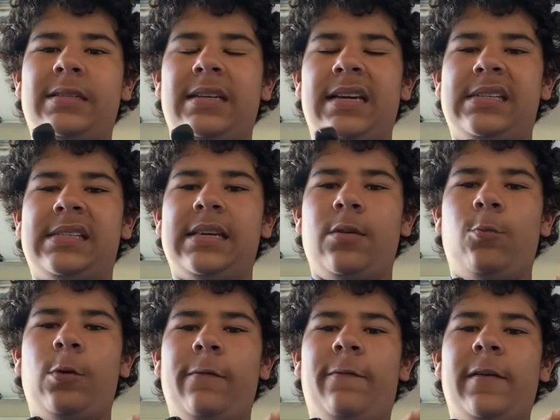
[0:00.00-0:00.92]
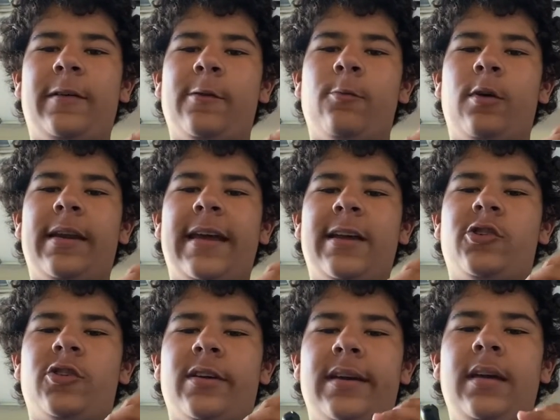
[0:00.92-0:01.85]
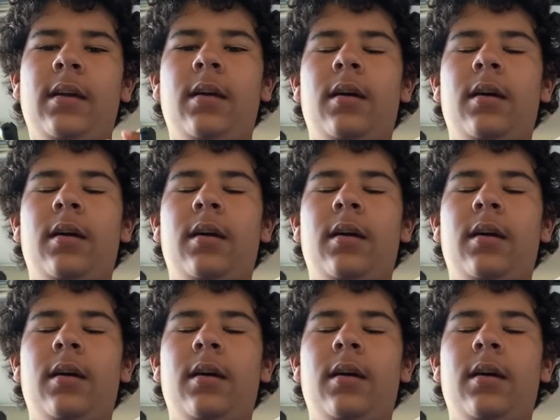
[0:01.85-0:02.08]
DC 151 HG.